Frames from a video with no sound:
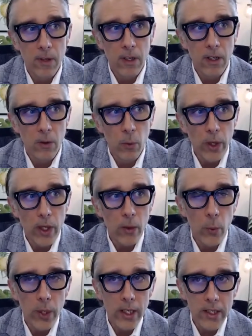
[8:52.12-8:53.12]

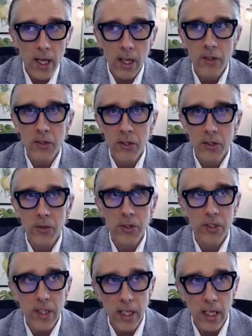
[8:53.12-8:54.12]
we tend to
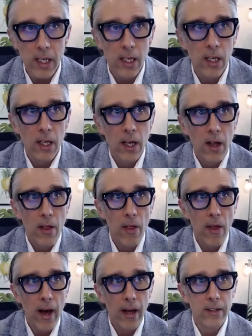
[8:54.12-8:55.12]
see
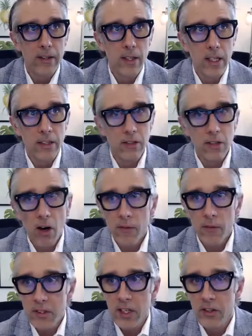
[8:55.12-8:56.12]
that these
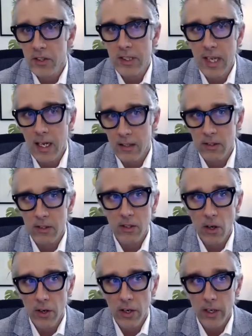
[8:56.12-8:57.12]
conversations get
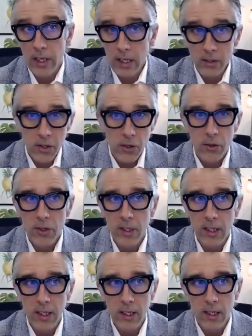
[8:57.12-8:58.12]
started
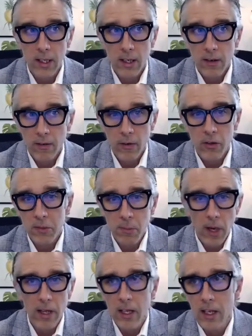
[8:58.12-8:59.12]
internally, first by
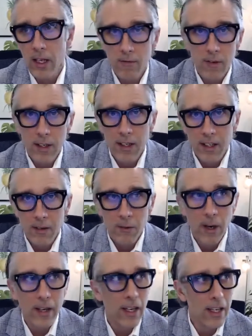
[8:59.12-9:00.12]
the
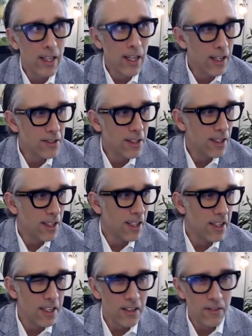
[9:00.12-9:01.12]
recognizing and
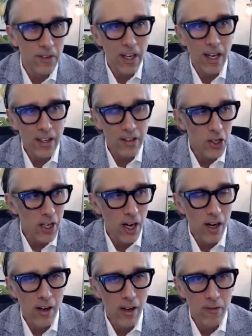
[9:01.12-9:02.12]
identification
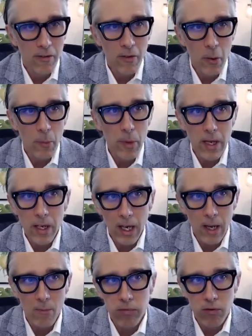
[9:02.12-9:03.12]
of there being a
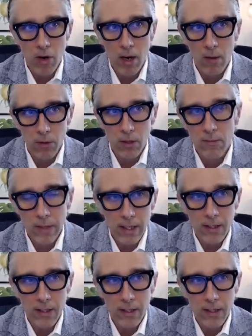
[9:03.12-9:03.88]
problem. And